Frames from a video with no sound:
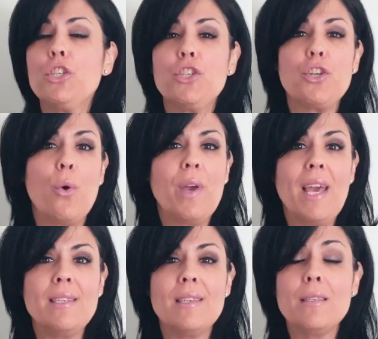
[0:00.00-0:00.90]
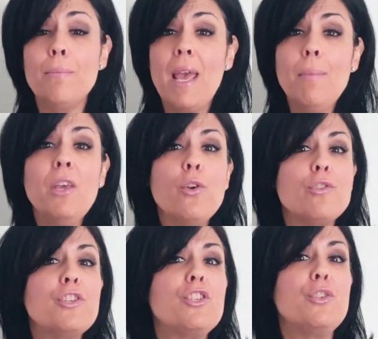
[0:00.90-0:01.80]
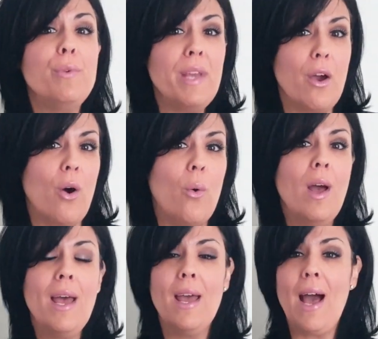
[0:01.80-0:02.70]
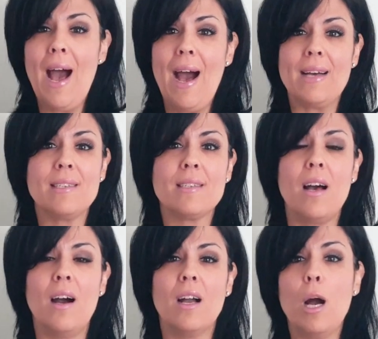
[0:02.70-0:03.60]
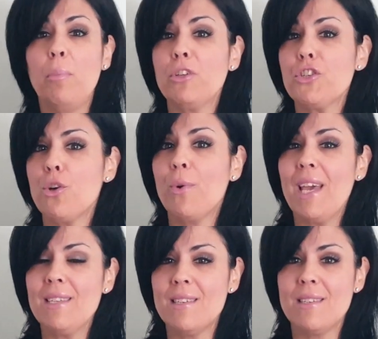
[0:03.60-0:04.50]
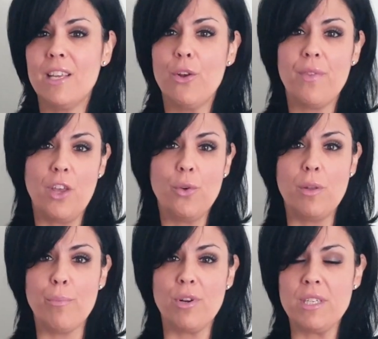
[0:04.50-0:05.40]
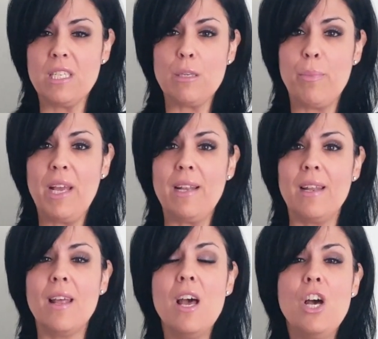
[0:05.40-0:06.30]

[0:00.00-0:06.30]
Showcases. Maybe your studio has a couple of showcases a year that you can participate in.